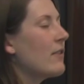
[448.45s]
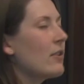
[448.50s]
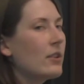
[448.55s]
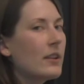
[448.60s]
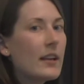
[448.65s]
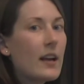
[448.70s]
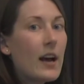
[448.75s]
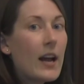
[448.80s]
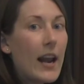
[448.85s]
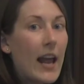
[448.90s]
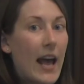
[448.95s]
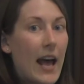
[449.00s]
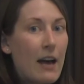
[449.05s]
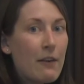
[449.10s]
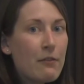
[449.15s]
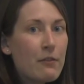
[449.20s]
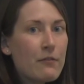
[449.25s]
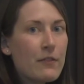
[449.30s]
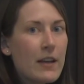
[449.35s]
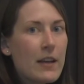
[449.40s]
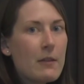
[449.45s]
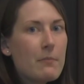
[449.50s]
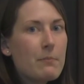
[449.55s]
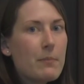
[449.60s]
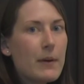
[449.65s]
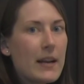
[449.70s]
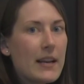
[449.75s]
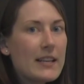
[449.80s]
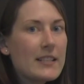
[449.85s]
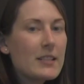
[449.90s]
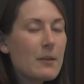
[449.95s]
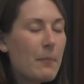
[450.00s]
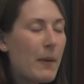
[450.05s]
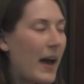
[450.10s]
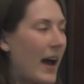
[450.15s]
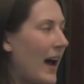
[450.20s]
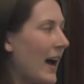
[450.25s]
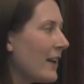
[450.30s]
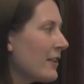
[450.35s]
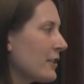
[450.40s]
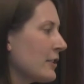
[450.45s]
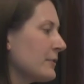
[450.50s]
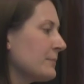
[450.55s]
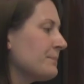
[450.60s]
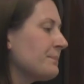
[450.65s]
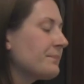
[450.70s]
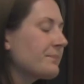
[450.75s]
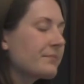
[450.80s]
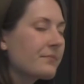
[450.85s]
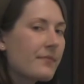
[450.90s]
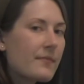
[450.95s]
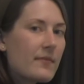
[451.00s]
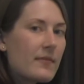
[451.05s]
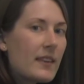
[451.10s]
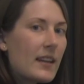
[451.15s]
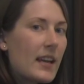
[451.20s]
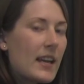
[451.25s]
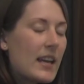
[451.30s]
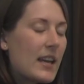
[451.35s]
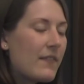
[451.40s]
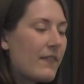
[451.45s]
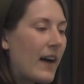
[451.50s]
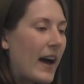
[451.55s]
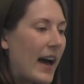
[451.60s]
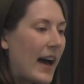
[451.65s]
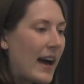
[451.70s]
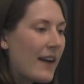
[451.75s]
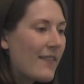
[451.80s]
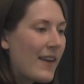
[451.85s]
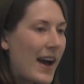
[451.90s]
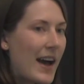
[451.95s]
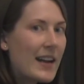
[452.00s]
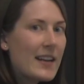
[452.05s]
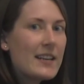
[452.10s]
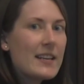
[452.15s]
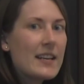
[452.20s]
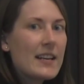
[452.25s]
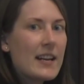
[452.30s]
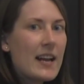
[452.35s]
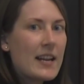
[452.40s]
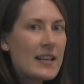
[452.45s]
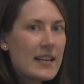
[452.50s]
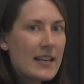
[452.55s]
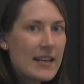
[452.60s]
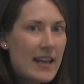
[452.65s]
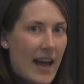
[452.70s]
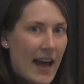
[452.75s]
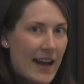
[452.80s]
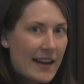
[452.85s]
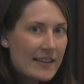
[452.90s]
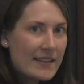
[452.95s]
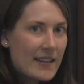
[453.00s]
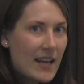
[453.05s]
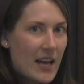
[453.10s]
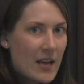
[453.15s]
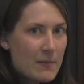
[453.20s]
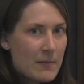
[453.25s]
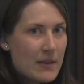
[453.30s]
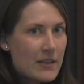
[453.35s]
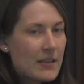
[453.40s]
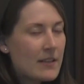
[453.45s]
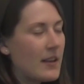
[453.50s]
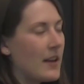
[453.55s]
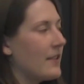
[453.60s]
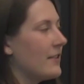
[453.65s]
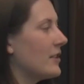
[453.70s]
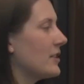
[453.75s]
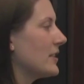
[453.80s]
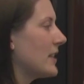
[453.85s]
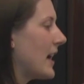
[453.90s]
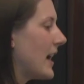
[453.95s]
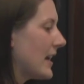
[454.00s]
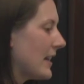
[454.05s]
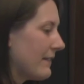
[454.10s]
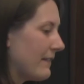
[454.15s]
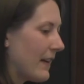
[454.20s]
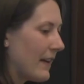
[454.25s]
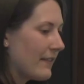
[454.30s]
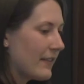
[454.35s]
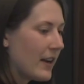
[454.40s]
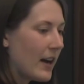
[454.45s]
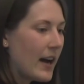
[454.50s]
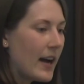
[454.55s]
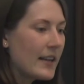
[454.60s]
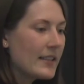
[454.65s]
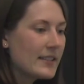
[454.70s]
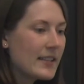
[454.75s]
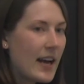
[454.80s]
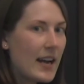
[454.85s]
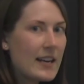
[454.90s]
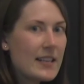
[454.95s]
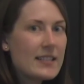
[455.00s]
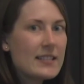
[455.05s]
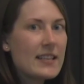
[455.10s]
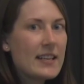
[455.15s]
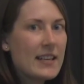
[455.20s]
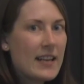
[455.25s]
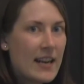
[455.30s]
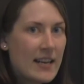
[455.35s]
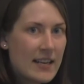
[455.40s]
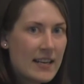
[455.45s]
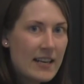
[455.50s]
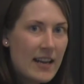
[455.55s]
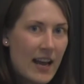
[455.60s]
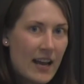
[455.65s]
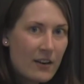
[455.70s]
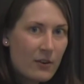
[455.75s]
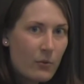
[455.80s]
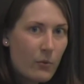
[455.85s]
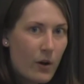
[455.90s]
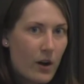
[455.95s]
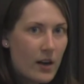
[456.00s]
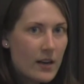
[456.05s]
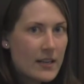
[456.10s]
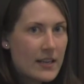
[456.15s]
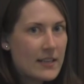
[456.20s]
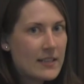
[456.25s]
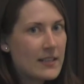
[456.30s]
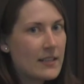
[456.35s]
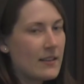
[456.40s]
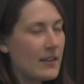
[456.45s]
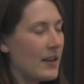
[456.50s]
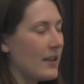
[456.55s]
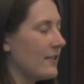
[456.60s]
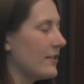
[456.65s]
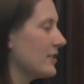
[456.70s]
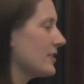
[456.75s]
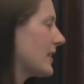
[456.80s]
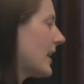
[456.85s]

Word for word: I've only got half of it, but it's a pattern. If I have adenine, I need to add thymine to the other side. If I've got cytosine, I need to add guanine to the other